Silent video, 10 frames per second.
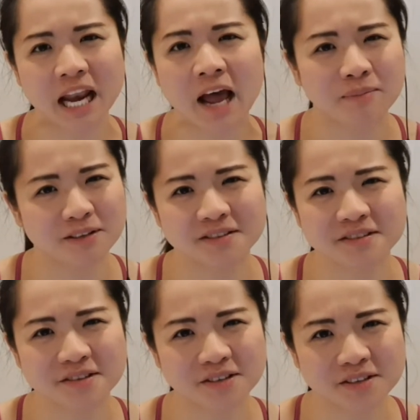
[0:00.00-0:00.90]
It
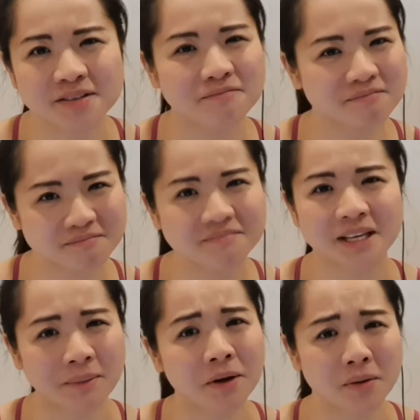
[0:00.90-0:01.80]
happens. Just
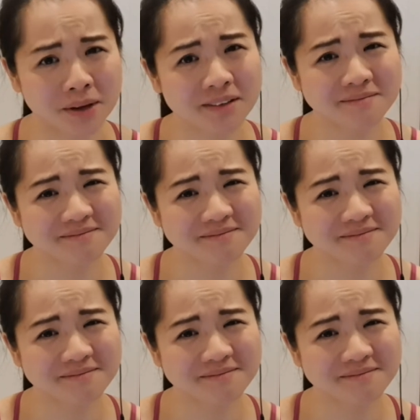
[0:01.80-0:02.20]
keep going.